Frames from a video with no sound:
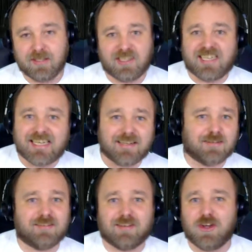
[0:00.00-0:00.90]

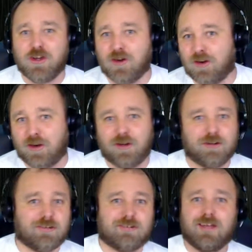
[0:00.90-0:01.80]
geeks,
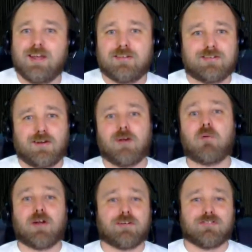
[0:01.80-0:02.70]
nerds, Star
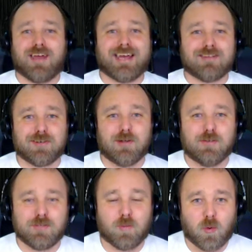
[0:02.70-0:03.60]
Wars fans all
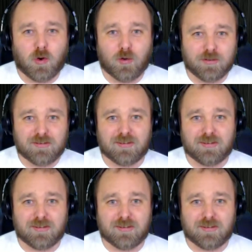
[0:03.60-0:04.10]
over the world just...